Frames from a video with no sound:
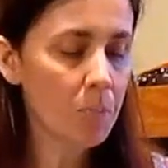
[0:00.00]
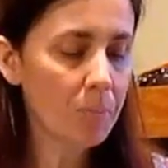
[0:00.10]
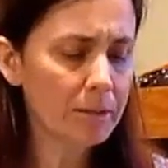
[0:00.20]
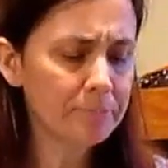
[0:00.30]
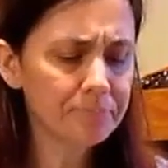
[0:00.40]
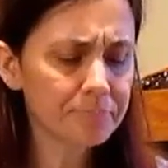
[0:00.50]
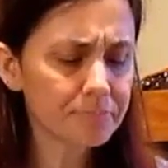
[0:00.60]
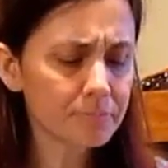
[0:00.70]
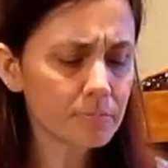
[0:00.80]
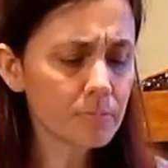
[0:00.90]
But
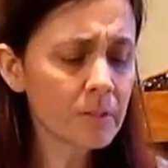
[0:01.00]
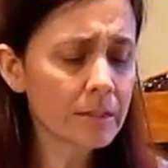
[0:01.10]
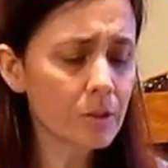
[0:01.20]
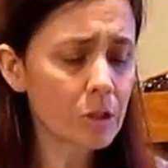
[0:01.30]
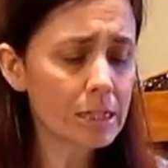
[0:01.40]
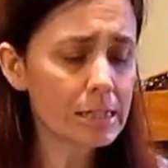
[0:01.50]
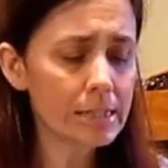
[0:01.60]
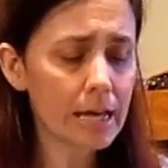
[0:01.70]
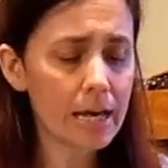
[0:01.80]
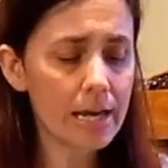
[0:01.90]
you need to
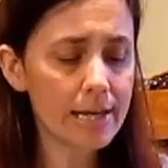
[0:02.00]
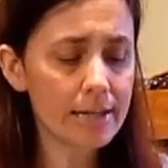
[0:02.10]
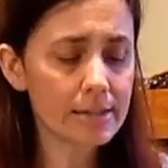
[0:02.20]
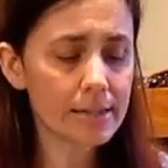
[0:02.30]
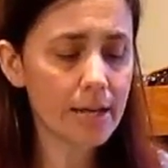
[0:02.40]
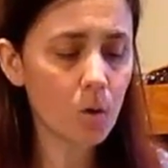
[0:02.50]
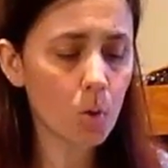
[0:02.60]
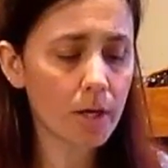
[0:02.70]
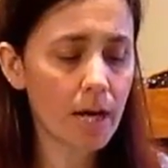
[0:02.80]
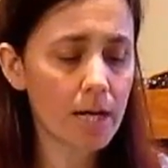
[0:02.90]
stay
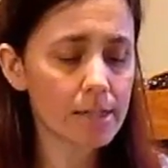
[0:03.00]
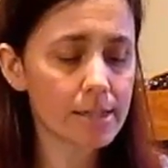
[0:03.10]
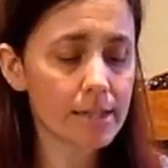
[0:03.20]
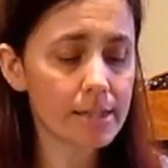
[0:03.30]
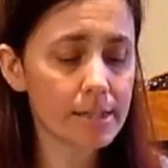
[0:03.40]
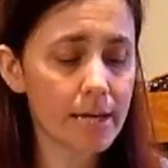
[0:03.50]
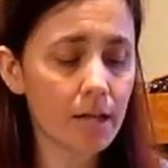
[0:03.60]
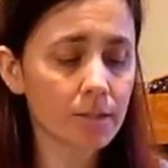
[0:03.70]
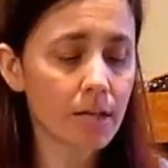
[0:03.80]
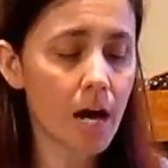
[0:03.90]
organized and stay
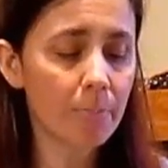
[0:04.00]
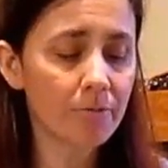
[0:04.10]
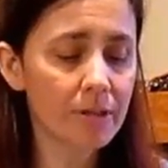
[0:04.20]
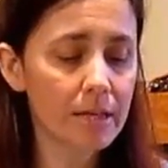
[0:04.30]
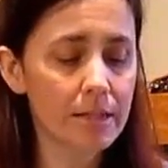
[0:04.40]
on top of it.